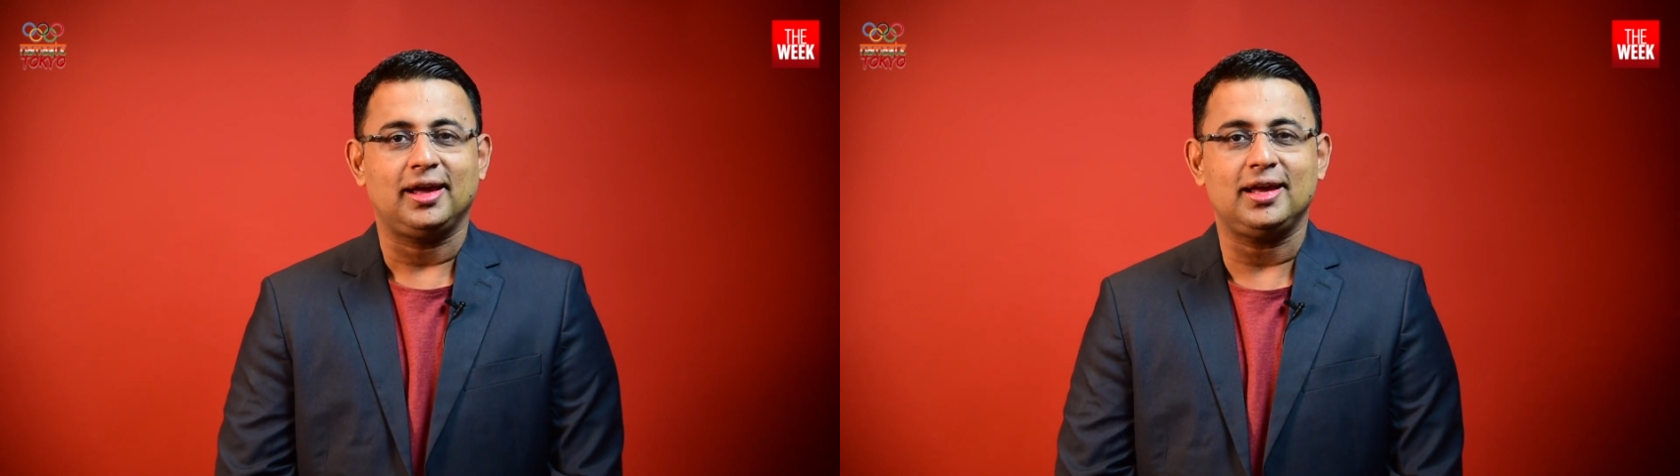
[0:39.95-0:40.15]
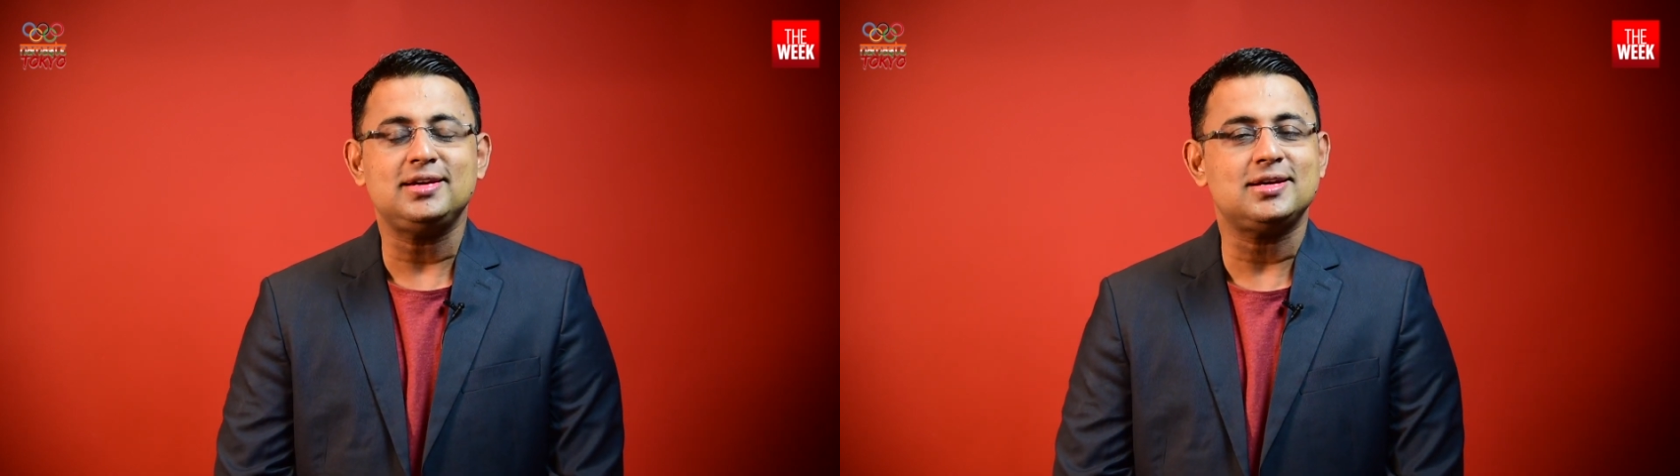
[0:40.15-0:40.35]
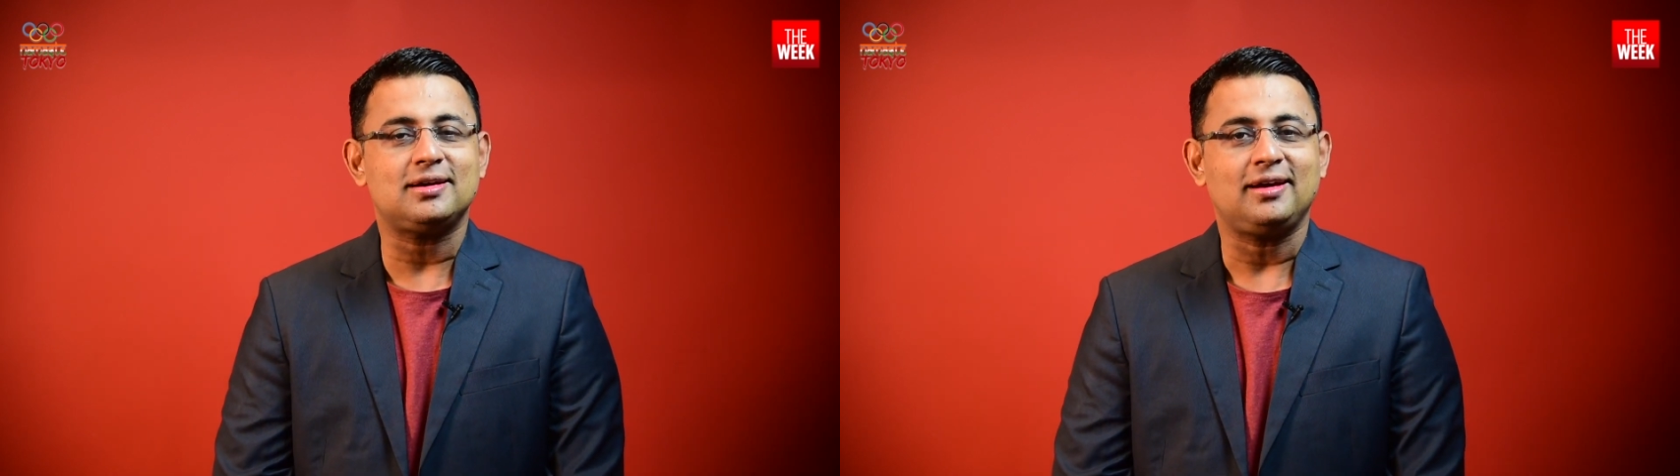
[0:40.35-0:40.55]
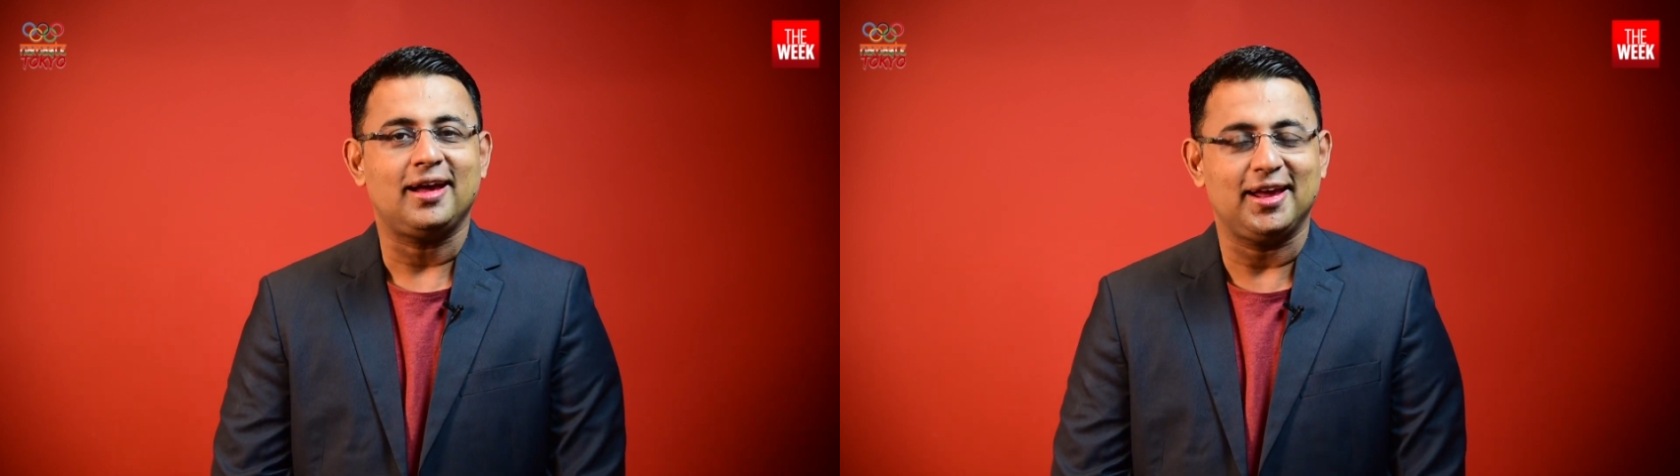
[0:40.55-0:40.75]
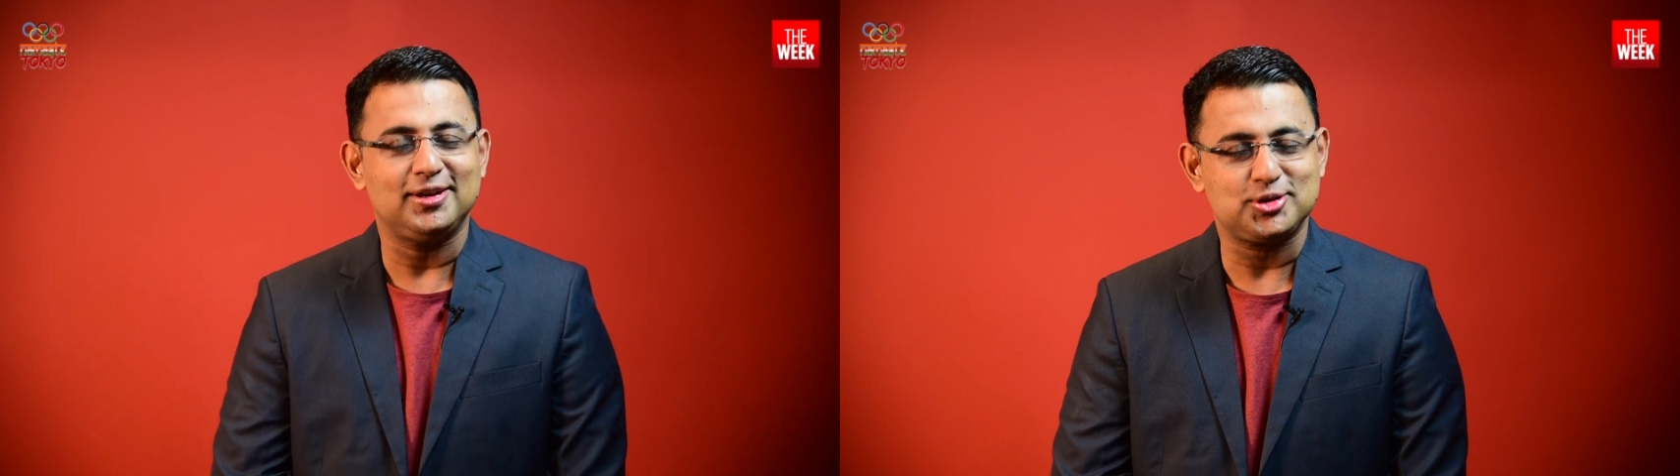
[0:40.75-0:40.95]
India
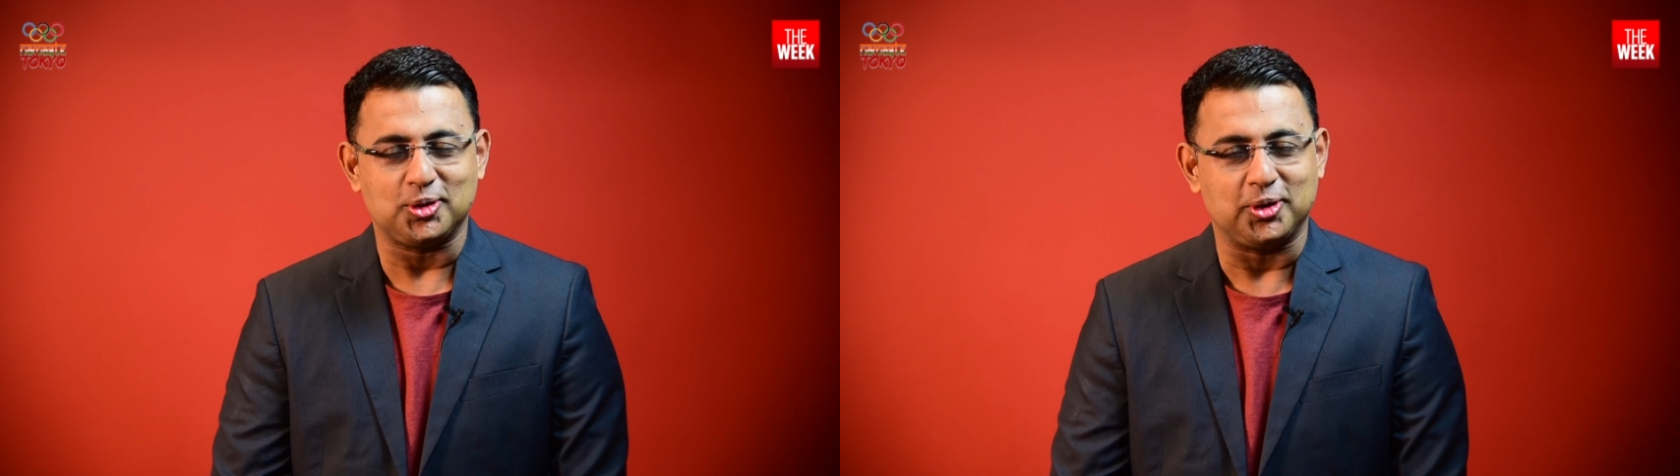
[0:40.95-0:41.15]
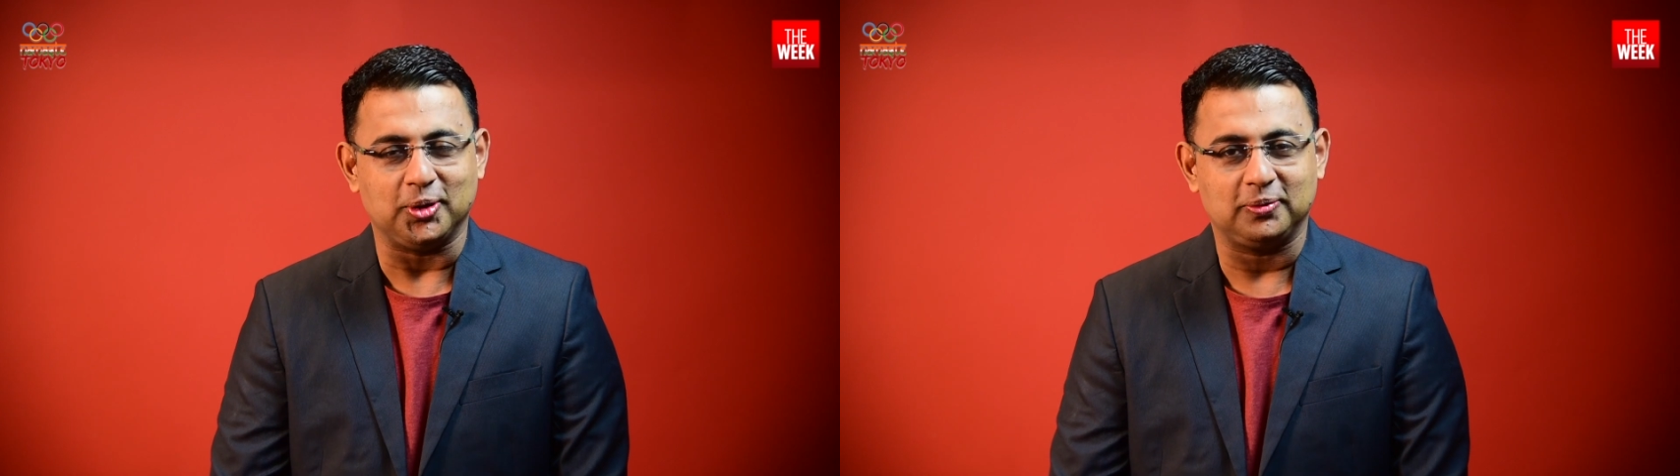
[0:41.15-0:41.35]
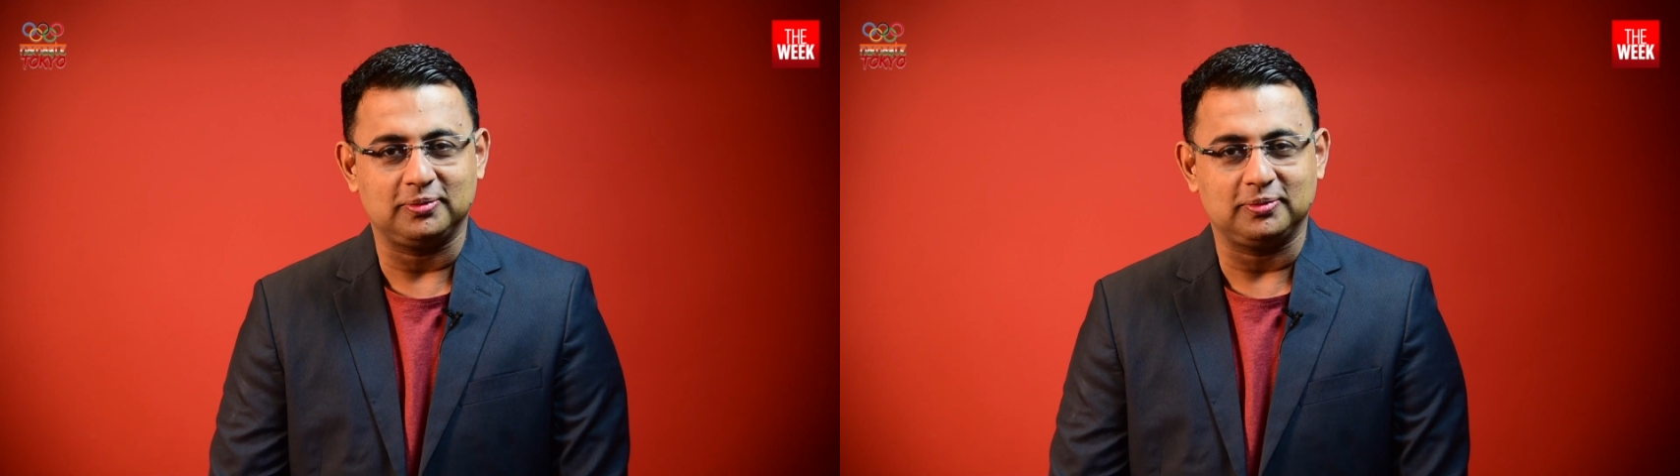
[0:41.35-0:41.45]
in Tokyo.